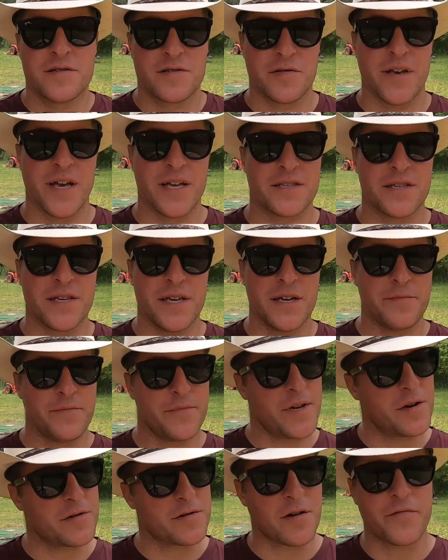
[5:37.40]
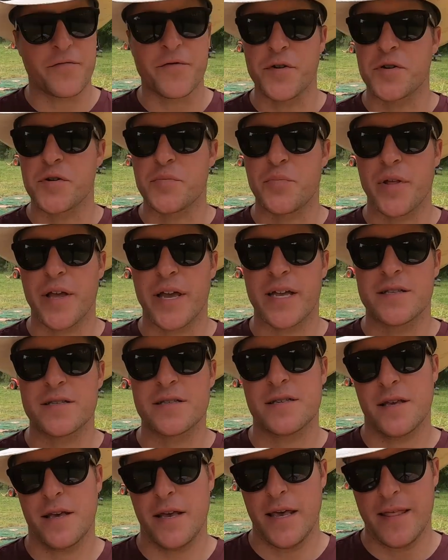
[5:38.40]
So that's it. There's our future
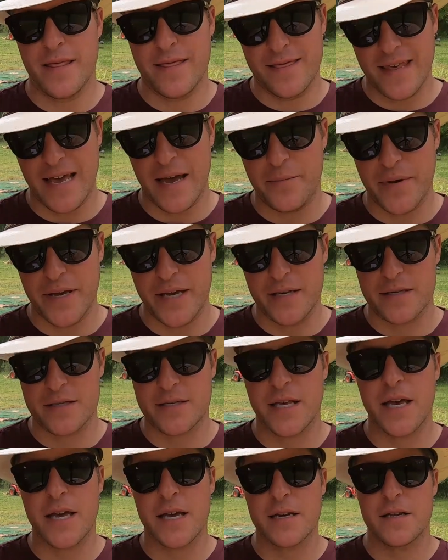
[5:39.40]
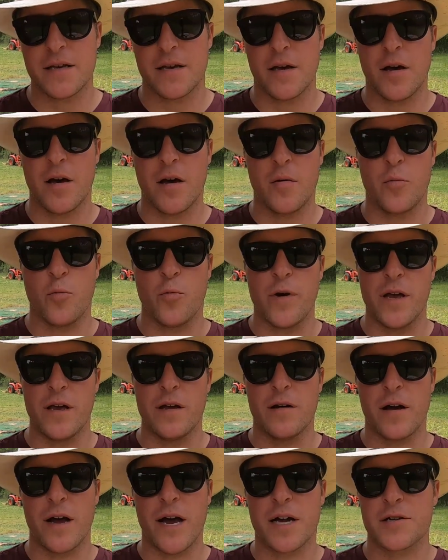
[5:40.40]
plans. That being said,
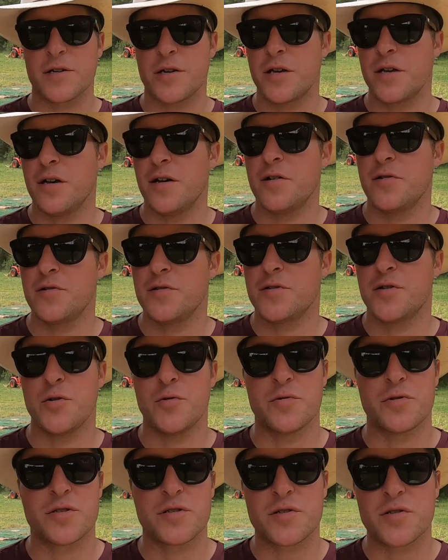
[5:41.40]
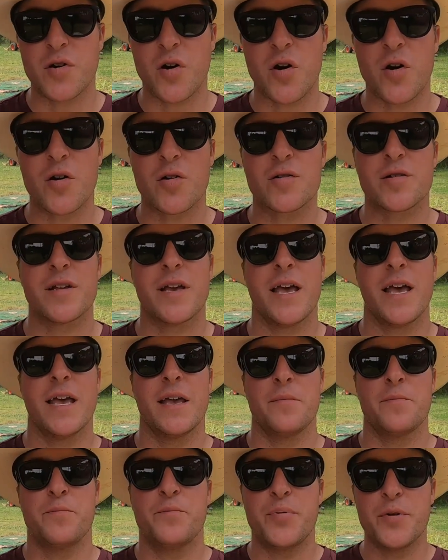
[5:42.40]
we are actually going to start
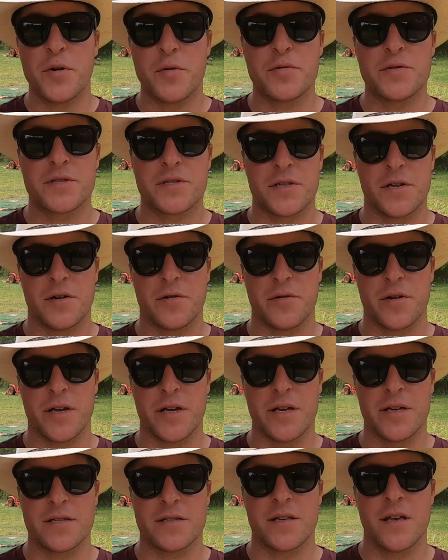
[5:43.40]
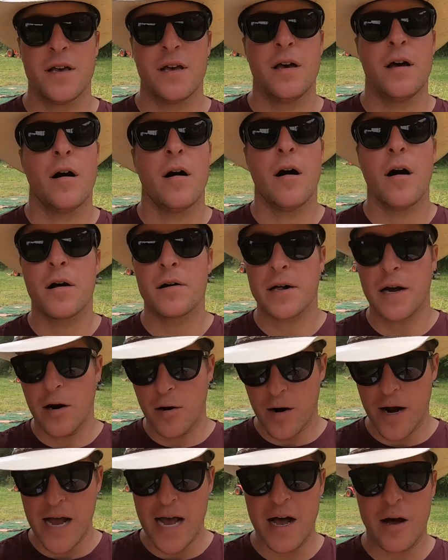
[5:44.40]
a build series on
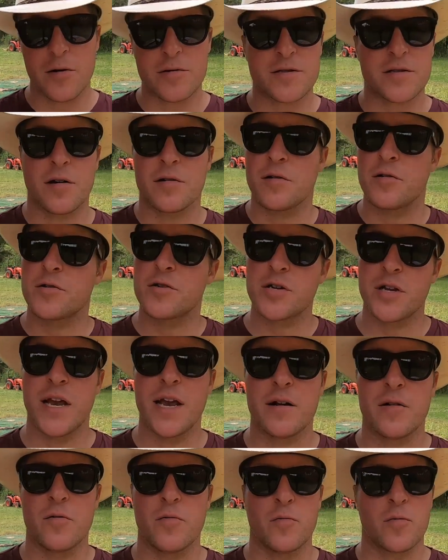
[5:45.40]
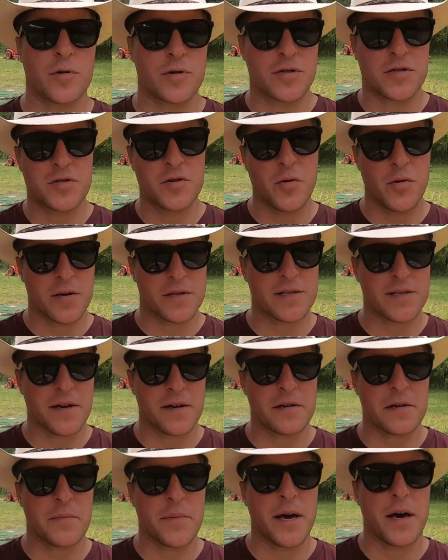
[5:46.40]
our house on our channel. We're so
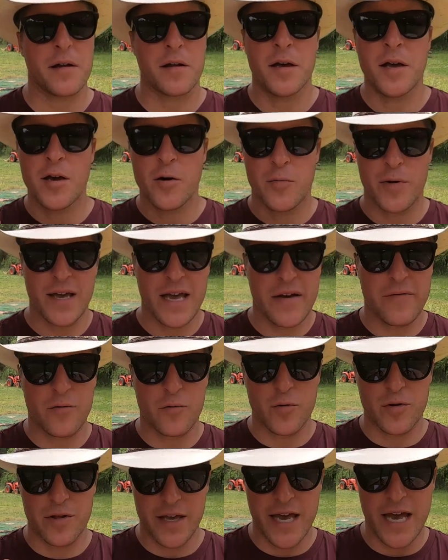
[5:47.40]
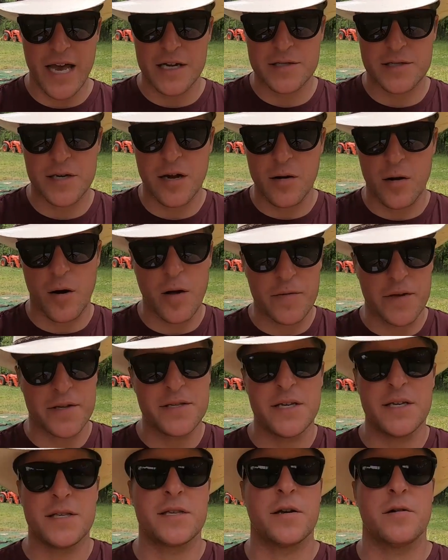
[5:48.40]
excited about. We haven't really hashed out all the
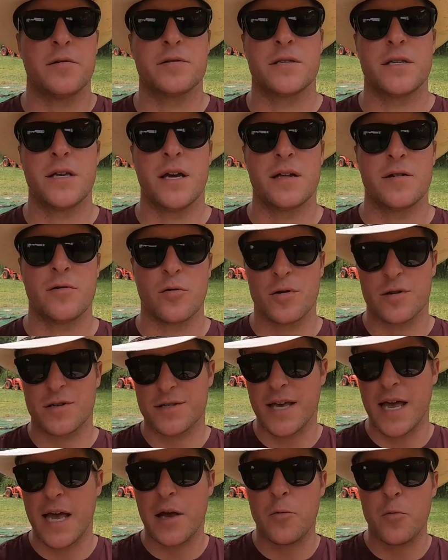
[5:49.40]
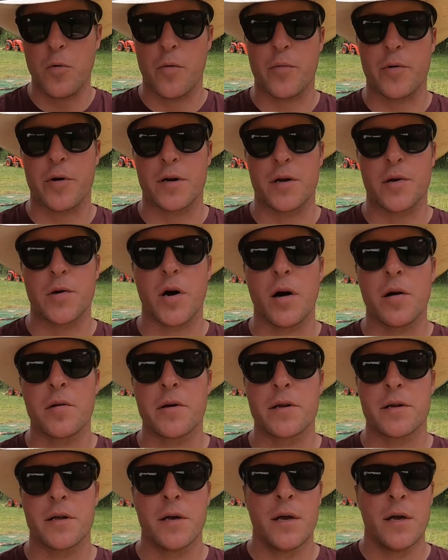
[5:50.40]
details yet or exactly what we're going to call
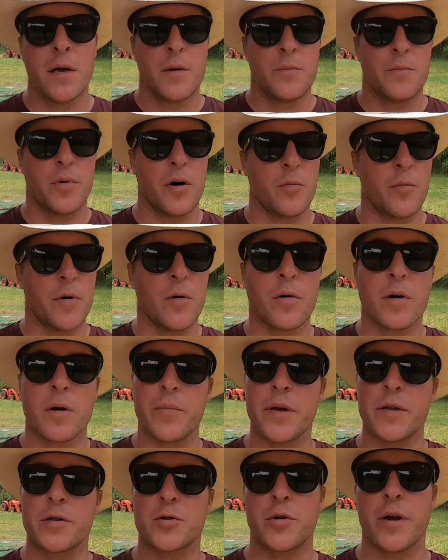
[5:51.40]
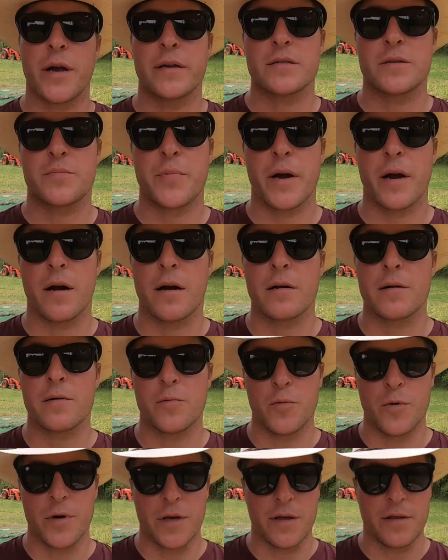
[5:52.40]
it, but we want to be
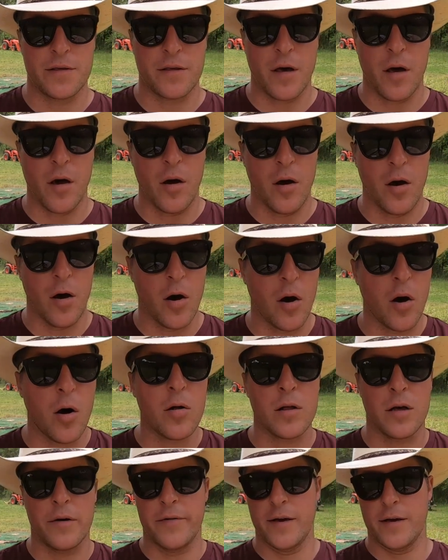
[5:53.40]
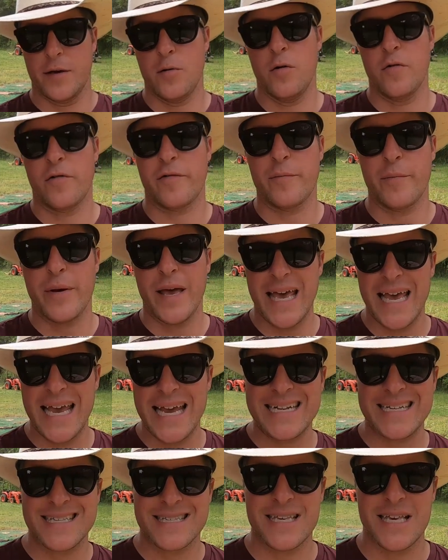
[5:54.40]
transparent with all of it, going from
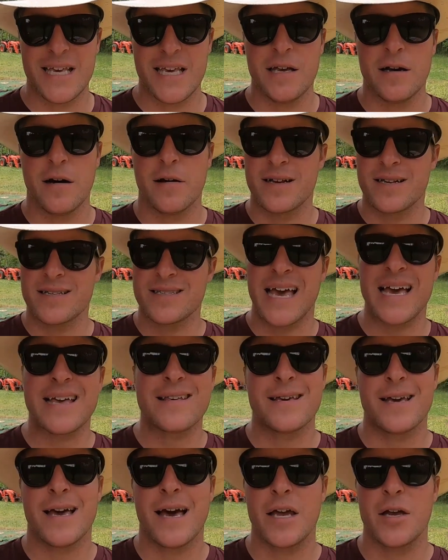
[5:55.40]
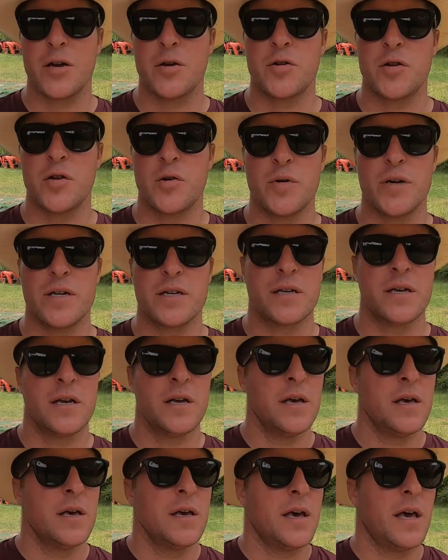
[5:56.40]
A to Z on exactly how you do it,
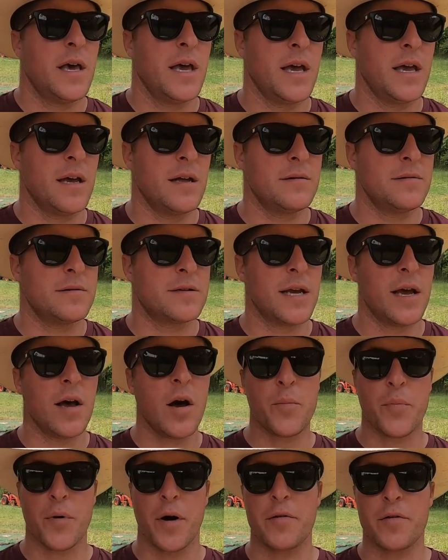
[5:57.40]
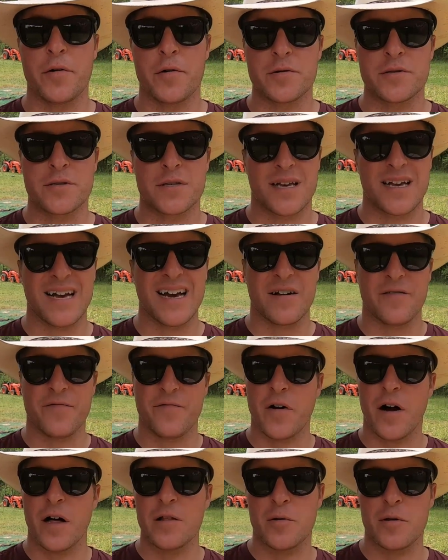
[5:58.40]
and to help others kind of
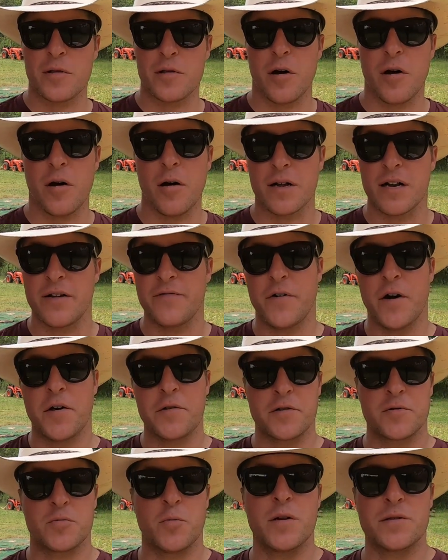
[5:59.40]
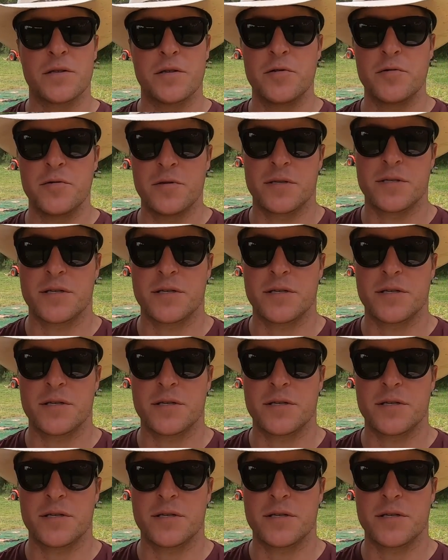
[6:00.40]
follow along, and if others want to do the